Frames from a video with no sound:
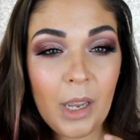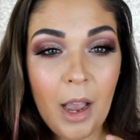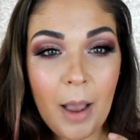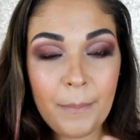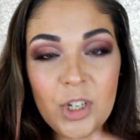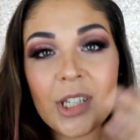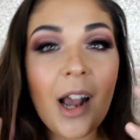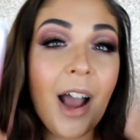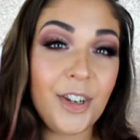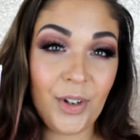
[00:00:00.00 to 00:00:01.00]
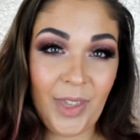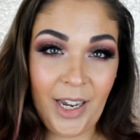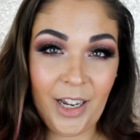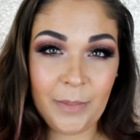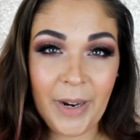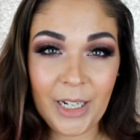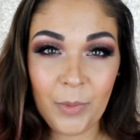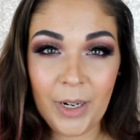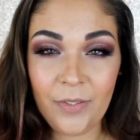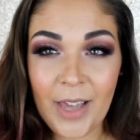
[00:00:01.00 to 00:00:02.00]
um, just under the It Cosmetics
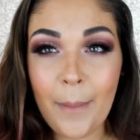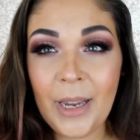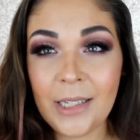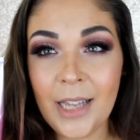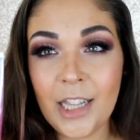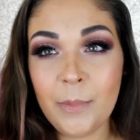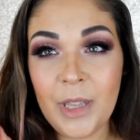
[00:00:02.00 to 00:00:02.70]
one, if that makes sense.